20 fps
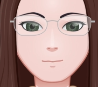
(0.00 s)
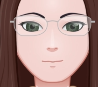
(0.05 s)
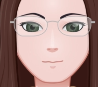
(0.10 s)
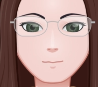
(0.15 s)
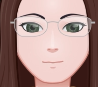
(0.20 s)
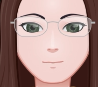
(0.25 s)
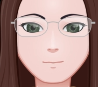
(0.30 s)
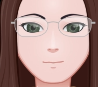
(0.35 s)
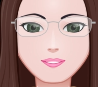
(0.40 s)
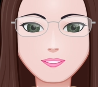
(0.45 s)

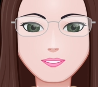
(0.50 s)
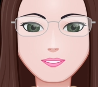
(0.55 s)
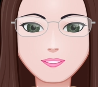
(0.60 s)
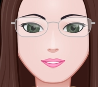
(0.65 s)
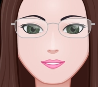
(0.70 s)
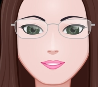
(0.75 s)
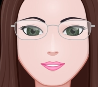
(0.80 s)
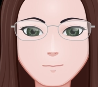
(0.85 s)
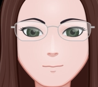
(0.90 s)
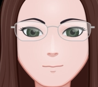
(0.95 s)
and it
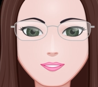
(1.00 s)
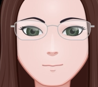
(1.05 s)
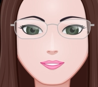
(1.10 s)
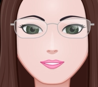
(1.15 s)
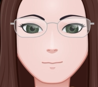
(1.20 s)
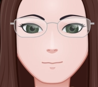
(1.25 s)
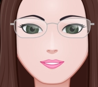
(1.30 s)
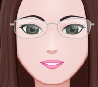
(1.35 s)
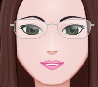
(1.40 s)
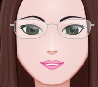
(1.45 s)
actually looks
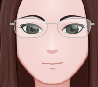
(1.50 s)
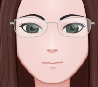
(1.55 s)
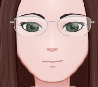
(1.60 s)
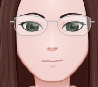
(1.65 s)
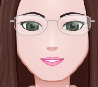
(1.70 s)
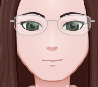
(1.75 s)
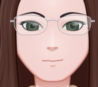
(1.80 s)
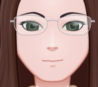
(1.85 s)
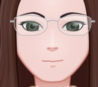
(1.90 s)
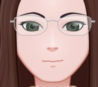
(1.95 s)
kind of
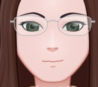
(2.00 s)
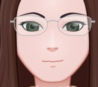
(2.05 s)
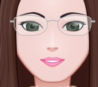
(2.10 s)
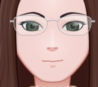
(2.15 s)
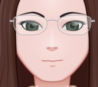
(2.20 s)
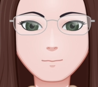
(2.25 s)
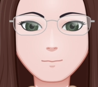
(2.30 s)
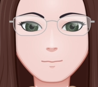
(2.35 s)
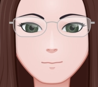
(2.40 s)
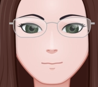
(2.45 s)

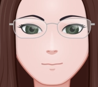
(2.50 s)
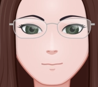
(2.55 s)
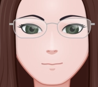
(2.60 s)
empty.